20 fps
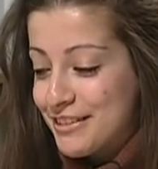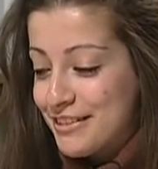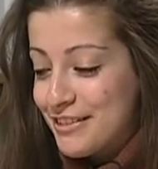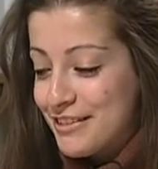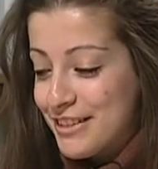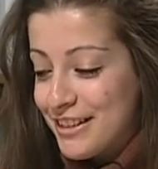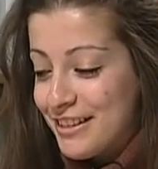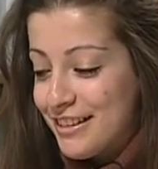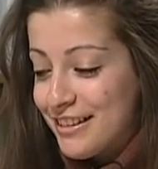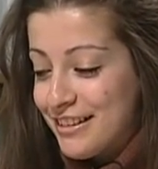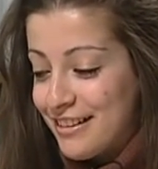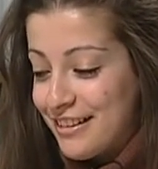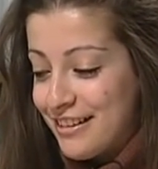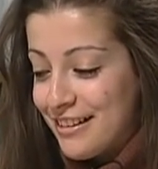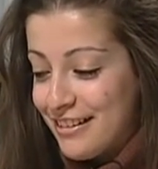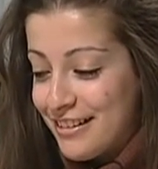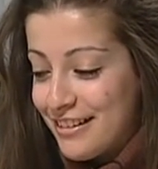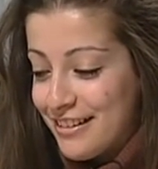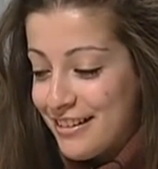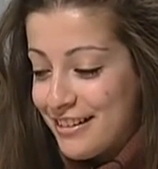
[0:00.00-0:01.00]

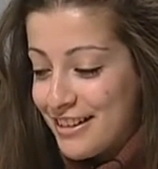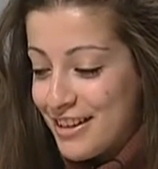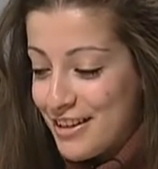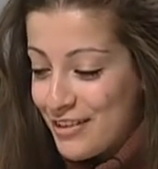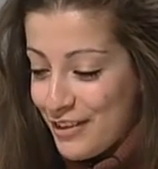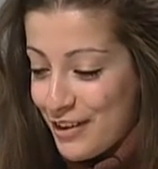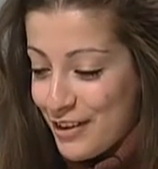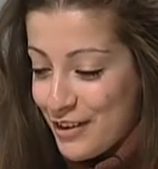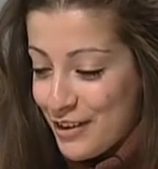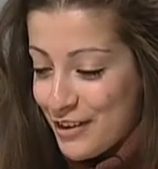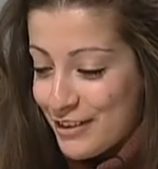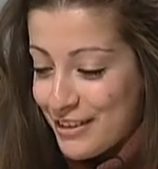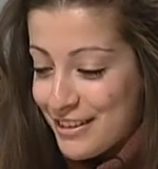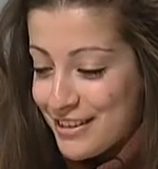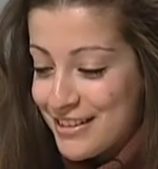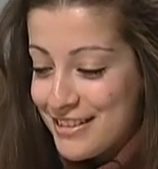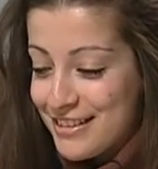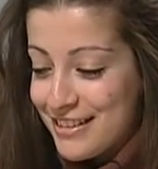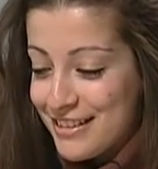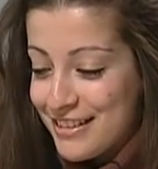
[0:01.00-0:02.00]
really giving her
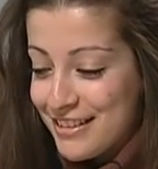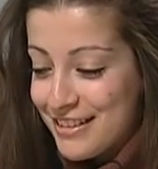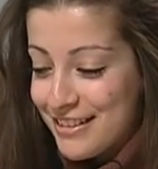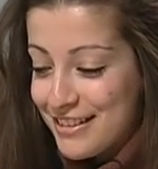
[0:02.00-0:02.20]
this